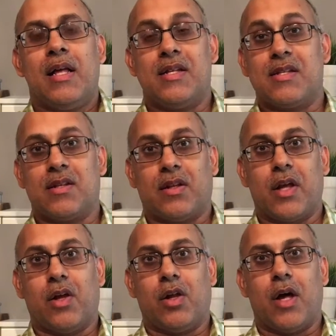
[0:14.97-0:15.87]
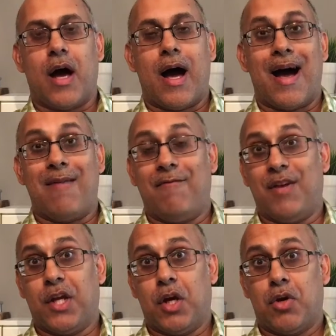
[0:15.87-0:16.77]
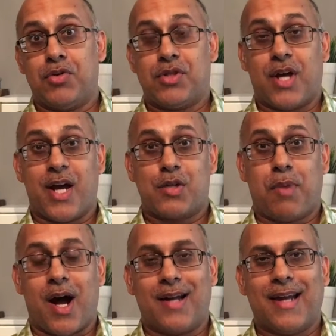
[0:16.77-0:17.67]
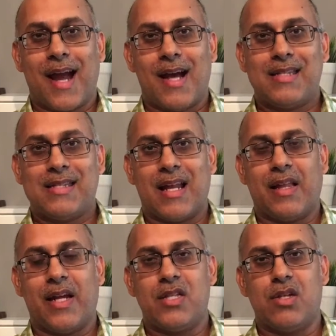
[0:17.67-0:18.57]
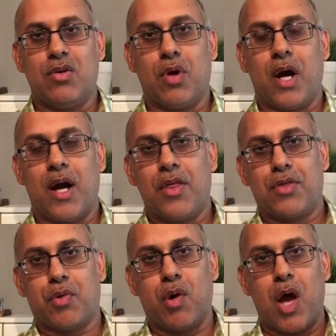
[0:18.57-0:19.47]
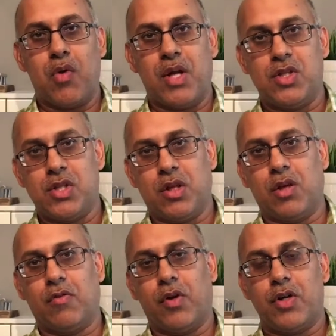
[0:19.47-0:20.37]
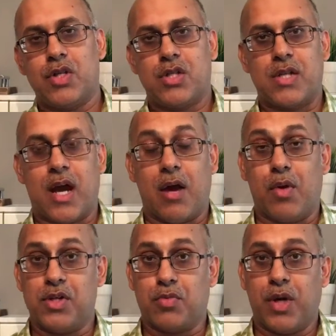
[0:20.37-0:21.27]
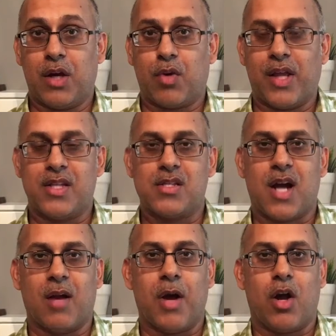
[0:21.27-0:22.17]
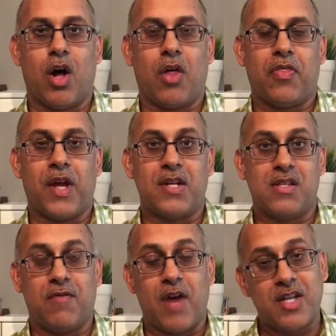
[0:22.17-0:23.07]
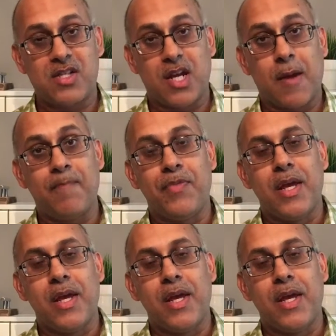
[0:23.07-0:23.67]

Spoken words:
This is a little video slash podcast that I like to throw out into the universe once a week, where I like to talk about all things investing,